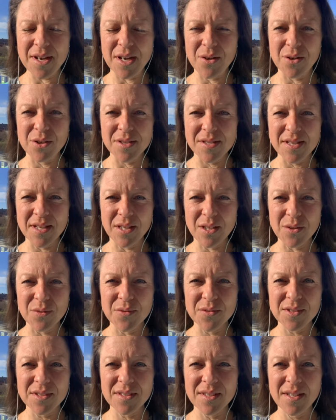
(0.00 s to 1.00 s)

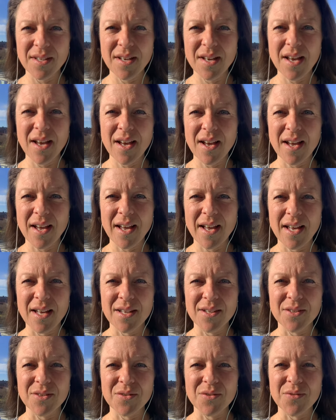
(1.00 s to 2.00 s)
ourselves
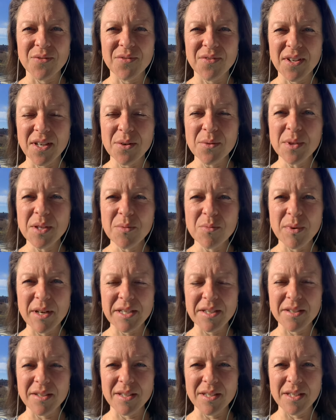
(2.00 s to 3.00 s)
and very
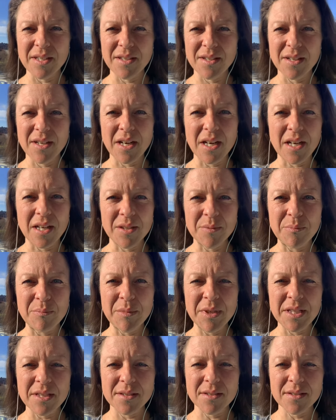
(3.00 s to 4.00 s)
readily
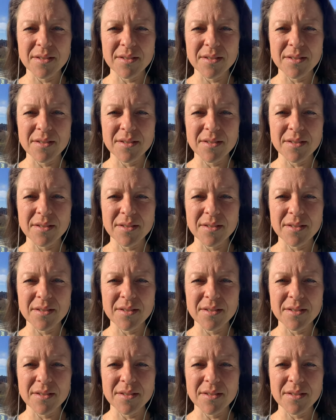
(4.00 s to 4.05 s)
admit